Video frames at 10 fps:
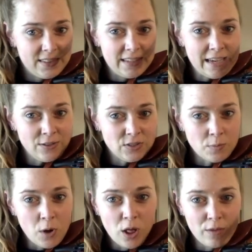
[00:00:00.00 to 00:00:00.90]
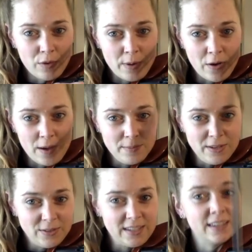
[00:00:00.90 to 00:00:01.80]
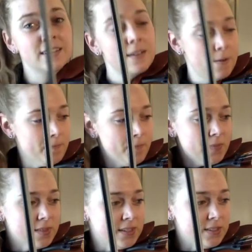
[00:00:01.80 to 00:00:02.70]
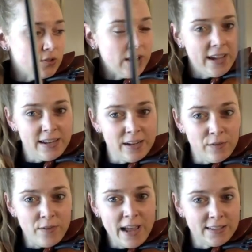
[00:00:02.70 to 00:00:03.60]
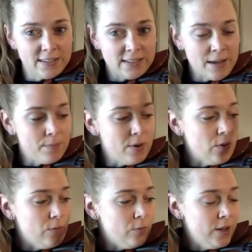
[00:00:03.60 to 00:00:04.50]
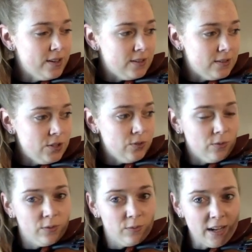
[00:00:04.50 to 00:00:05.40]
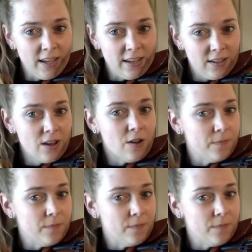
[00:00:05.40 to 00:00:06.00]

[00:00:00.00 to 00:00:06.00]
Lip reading: See how small of a bow I'm using. Let's try it at a fast tempo. 1, 2, ready, go.